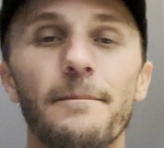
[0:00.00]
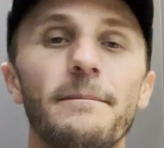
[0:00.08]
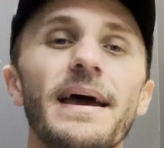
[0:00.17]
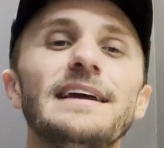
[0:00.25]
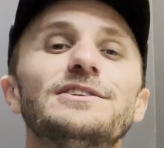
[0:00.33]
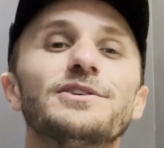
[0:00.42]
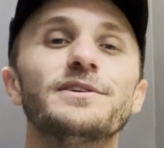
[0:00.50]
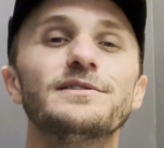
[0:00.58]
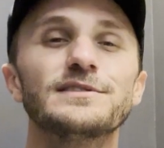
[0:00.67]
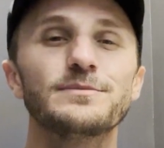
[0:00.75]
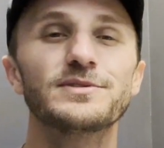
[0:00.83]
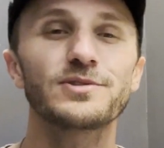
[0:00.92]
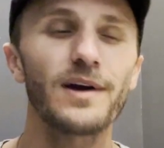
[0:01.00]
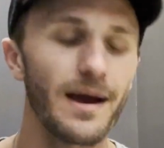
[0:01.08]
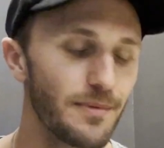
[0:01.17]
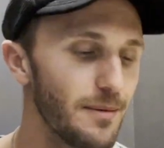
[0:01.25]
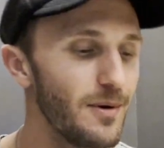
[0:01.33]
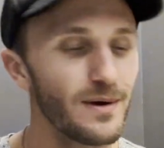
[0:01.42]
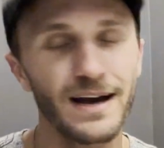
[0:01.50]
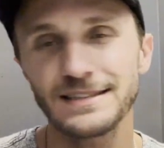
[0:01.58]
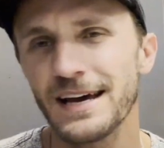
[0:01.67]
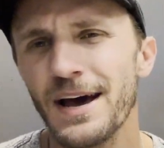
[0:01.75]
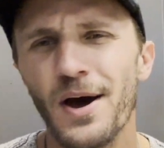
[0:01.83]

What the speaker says: Make sure you subscribe. Come on, guys.